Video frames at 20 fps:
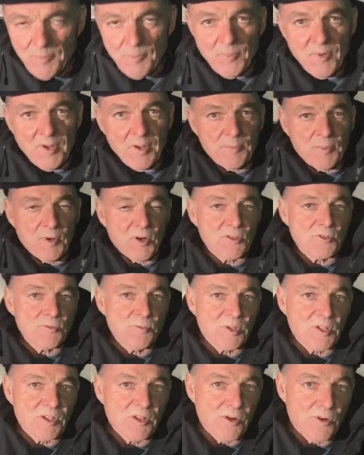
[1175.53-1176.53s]

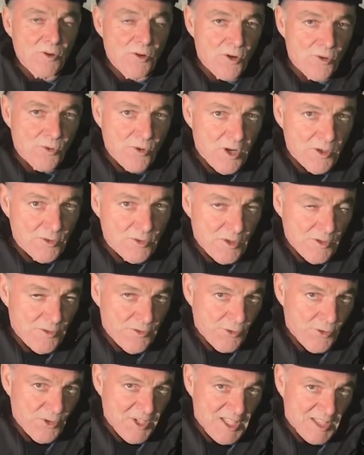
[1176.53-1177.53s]
approximately around
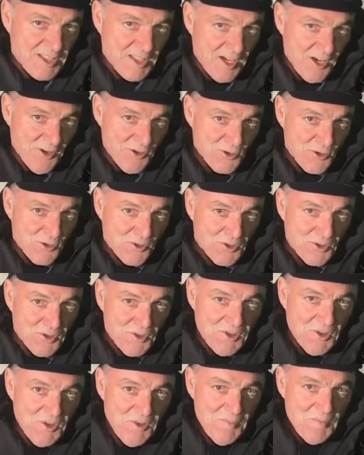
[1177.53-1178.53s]
3,000
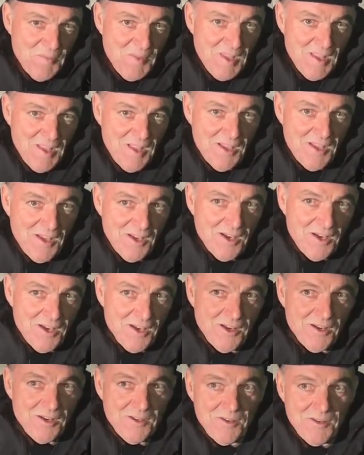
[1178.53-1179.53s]

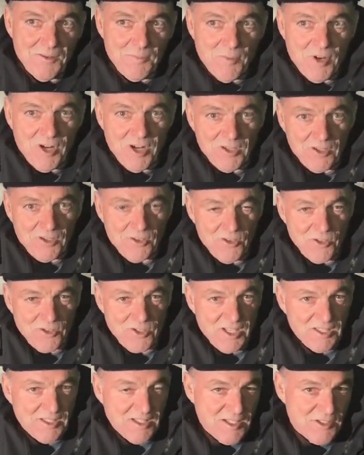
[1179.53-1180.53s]
barnacles
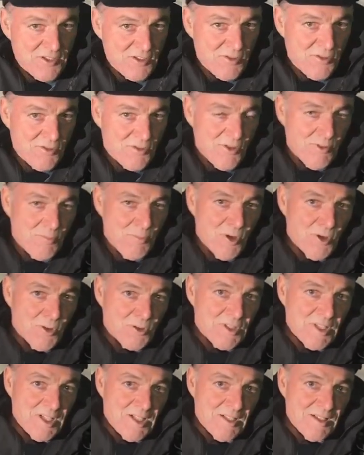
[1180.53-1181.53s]
attached to the
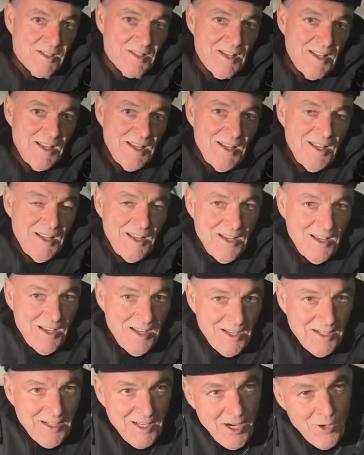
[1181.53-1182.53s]
boat, and
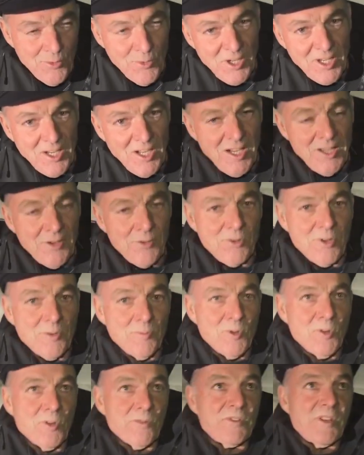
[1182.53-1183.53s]
now when I
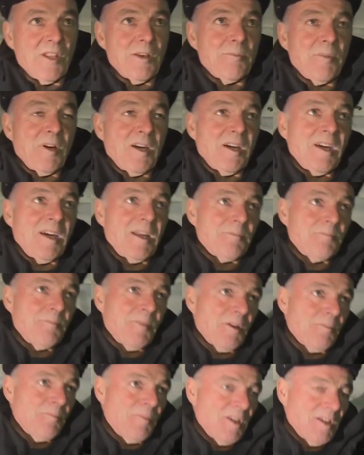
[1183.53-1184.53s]
removed them I had
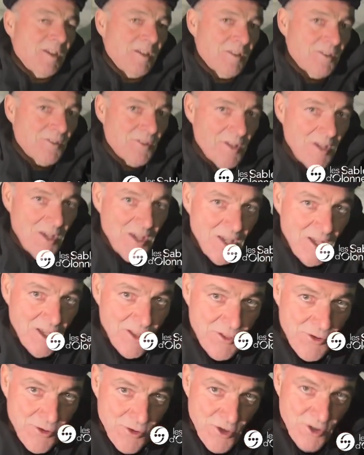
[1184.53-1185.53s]
maybe
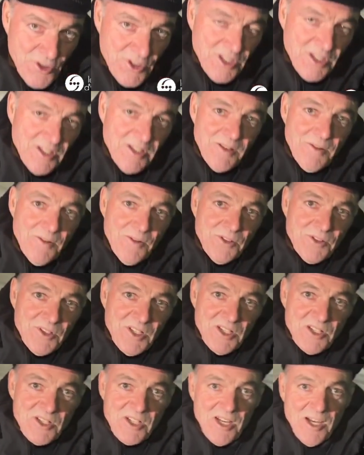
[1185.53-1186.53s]
30 on
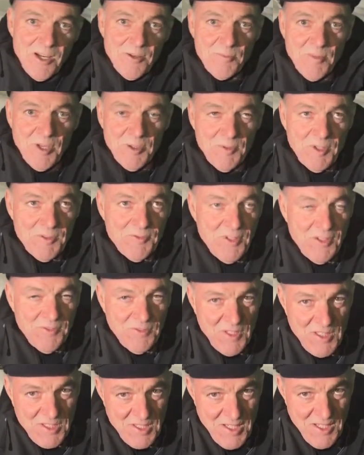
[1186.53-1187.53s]
each side, maybe
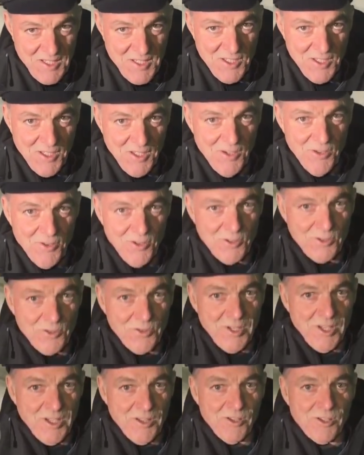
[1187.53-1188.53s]
50, 60
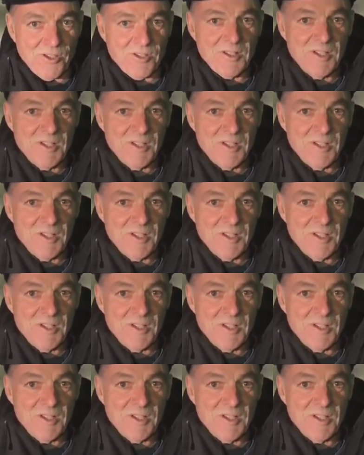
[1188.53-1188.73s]
altogether.